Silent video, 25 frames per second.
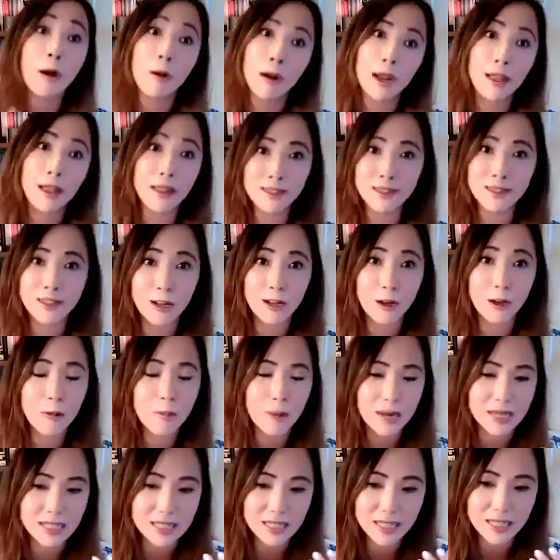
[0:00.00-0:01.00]
least I hope I
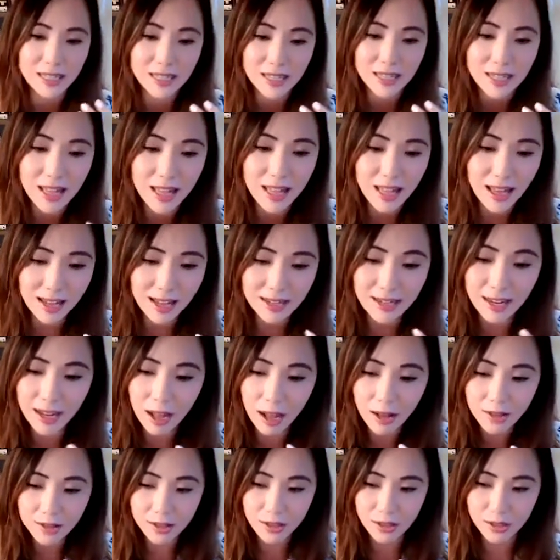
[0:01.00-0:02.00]
did. And I
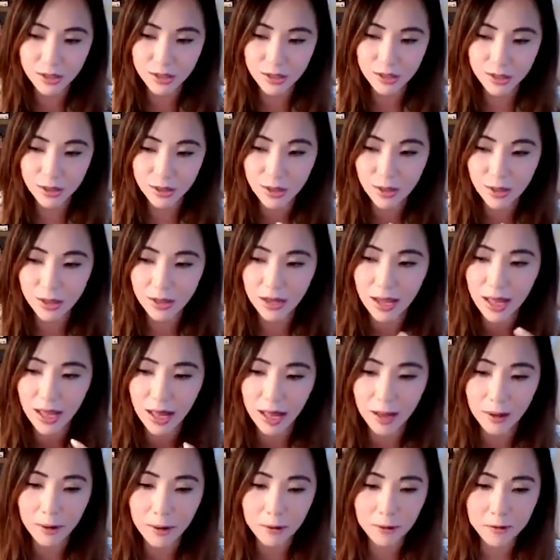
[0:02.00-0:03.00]
understood
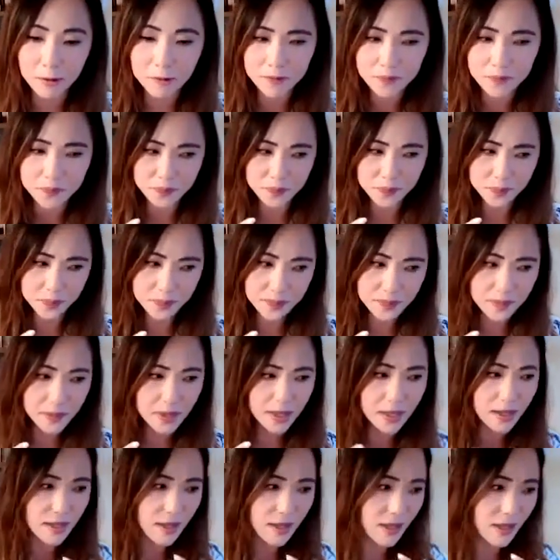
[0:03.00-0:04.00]
how,
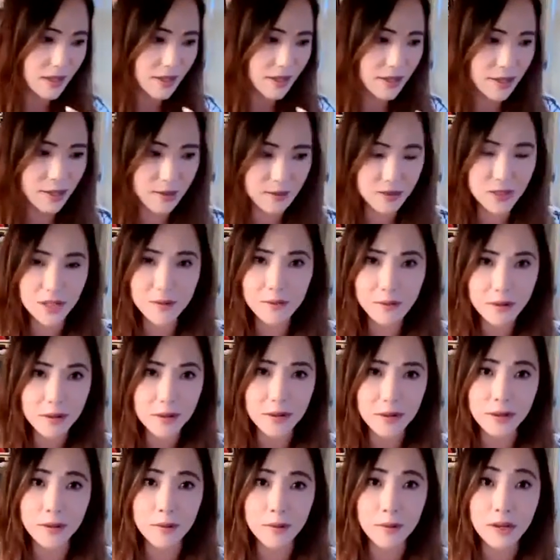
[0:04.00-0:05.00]

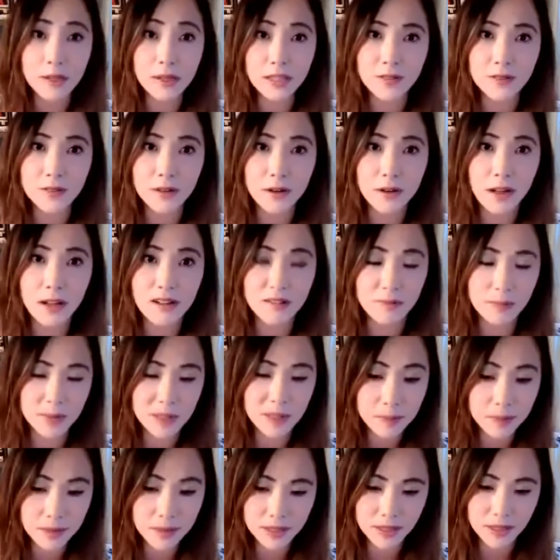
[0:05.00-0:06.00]
difficult it was for a lot of
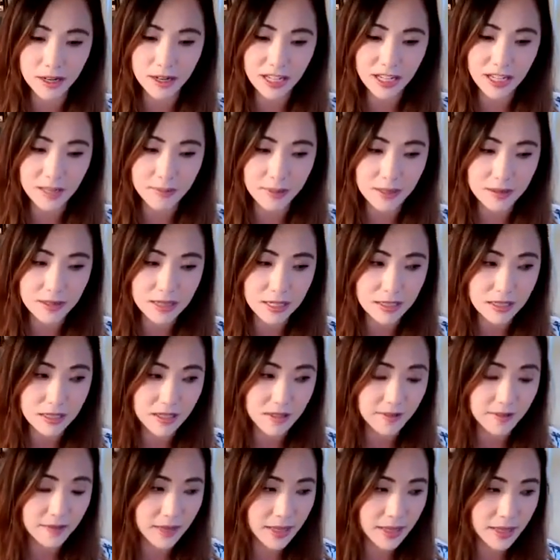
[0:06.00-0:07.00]
people talking about
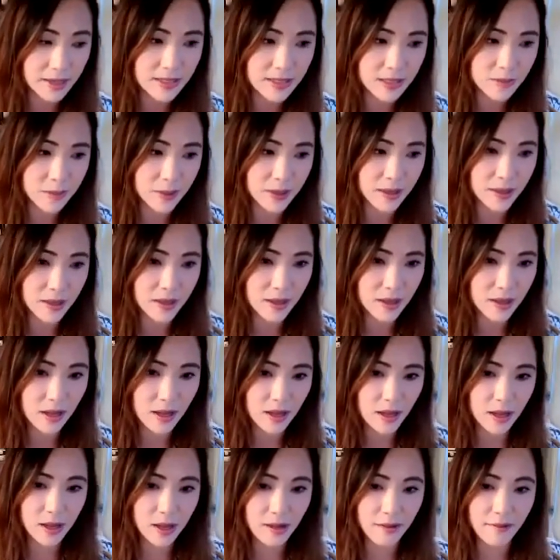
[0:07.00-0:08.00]
sensitive things. But
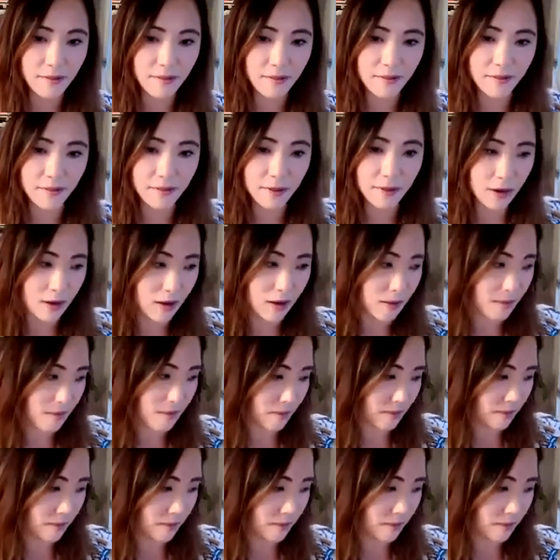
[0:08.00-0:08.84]
for my